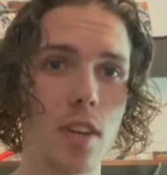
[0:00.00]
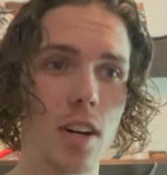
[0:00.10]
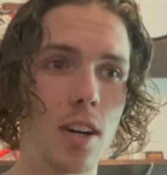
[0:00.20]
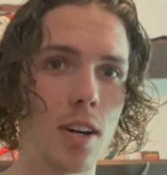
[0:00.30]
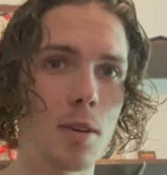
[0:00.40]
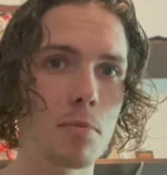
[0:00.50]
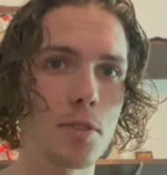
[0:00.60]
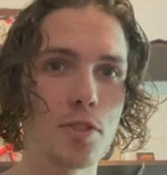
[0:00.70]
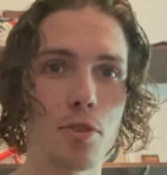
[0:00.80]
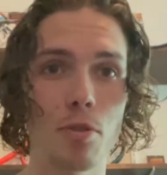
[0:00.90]

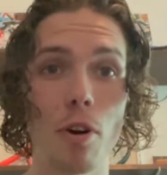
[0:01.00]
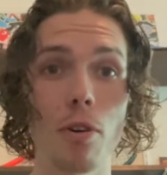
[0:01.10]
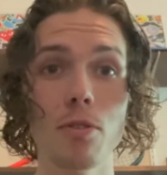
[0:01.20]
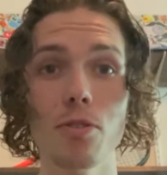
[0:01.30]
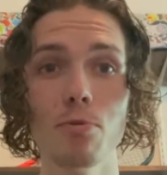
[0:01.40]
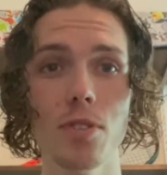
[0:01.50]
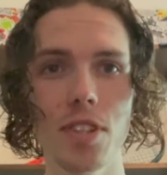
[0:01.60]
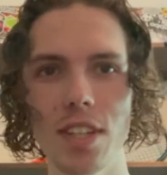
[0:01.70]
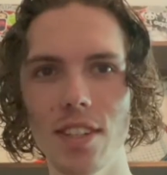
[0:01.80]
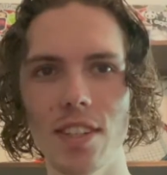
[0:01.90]
So all you will
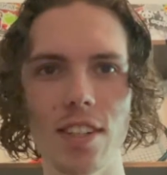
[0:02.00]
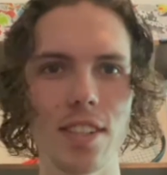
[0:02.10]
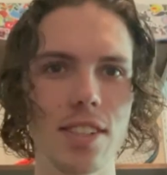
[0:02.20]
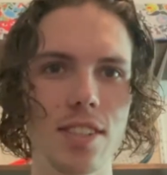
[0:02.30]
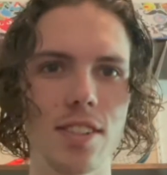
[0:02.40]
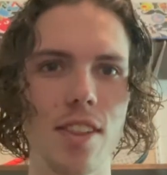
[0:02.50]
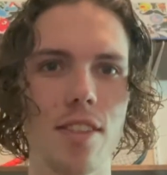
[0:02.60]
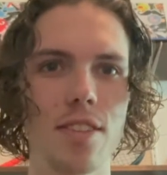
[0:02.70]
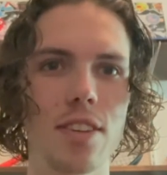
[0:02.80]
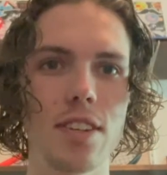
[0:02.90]
need is
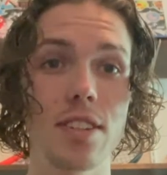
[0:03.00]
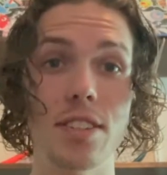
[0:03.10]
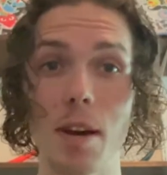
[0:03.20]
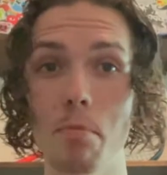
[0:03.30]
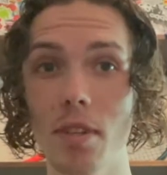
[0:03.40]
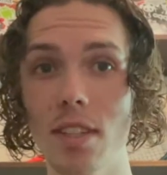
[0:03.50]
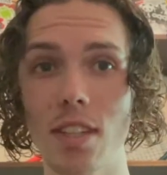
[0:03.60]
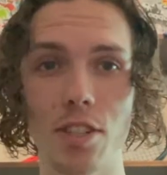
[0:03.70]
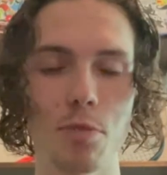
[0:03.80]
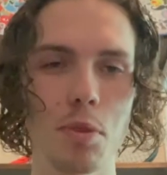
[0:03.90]
the template
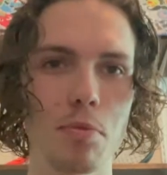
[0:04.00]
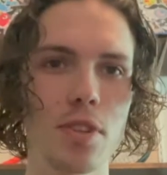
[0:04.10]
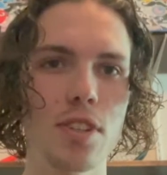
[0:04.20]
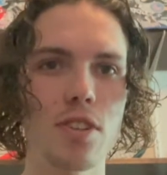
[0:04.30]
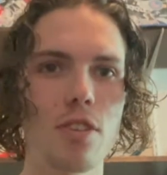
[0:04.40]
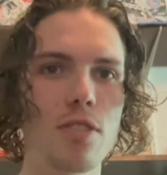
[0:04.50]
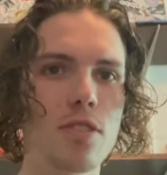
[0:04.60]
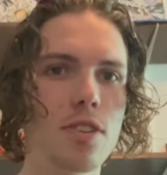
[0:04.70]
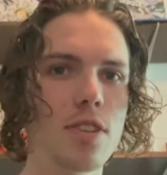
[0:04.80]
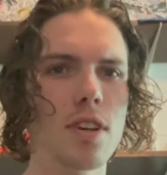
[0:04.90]
that should be printed
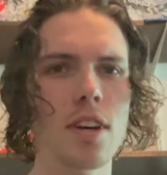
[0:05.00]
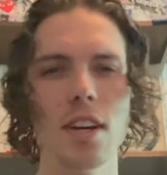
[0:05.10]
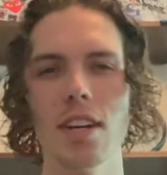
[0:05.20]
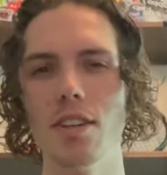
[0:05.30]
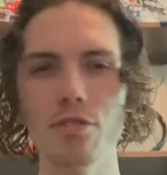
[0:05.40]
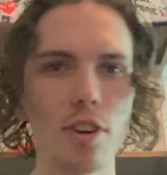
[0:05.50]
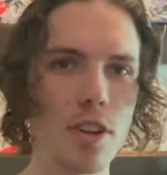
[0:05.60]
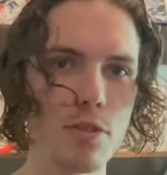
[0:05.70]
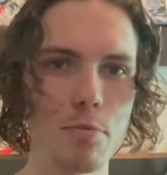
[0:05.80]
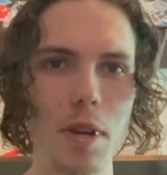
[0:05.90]
on either
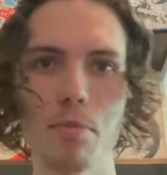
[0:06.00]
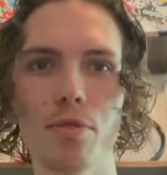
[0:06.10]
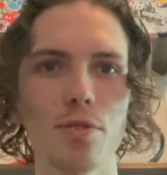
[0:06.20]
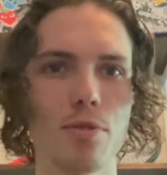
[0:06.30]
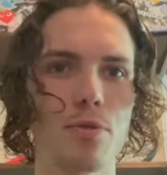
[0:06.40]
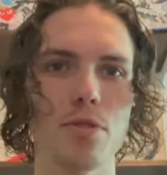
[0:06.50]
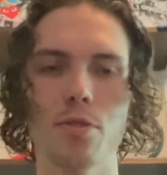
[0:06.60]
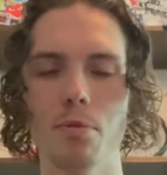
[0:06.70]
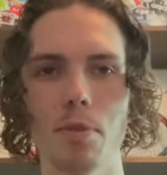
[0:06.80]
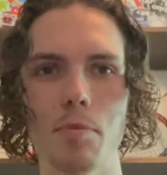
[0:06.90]
colored paper or
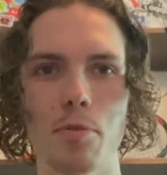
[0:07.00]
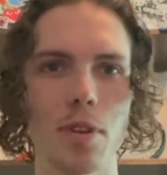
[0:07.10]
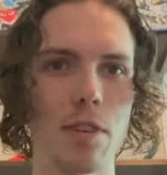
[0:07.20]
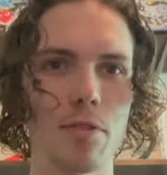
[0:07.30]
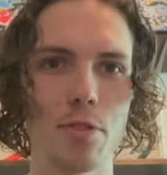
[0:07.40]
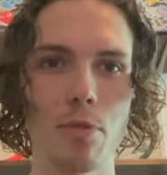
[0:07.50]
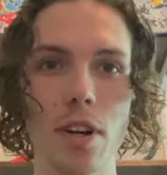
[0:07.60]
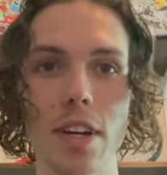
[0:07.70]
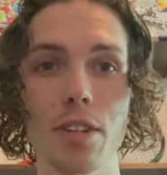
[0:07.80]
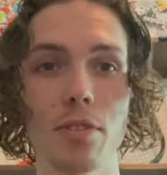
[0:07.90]
normal paper, whatever you
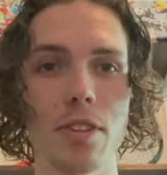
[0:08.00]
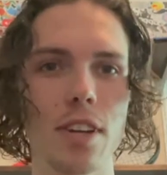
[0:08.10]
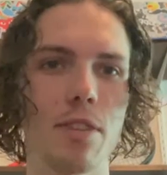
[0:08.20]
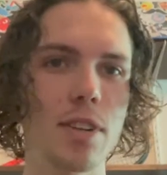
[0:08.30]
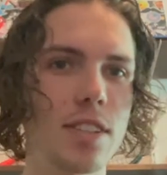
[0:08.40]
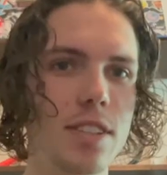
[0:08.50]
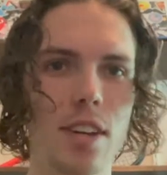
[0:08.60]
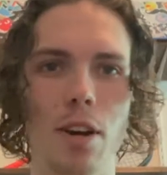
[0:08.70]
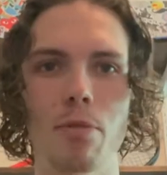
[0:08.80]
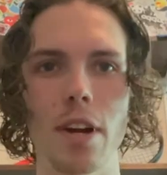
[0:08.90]
want, and you can decorate these
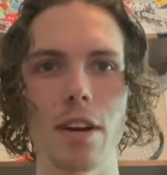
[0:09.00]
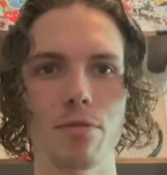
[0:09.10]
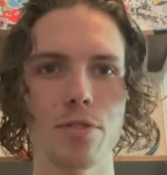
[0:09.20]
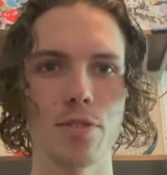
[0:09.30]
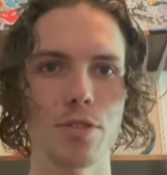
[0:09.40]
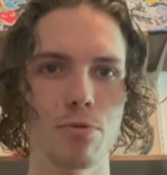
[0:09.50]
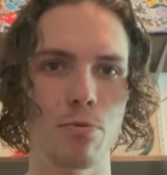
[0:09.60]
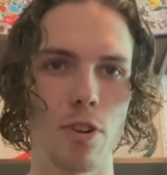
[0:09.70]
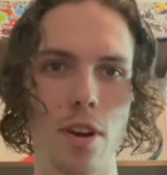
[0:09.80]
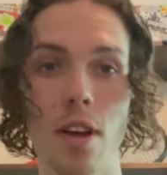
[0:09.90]
however you
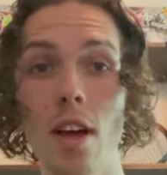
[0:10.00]
want.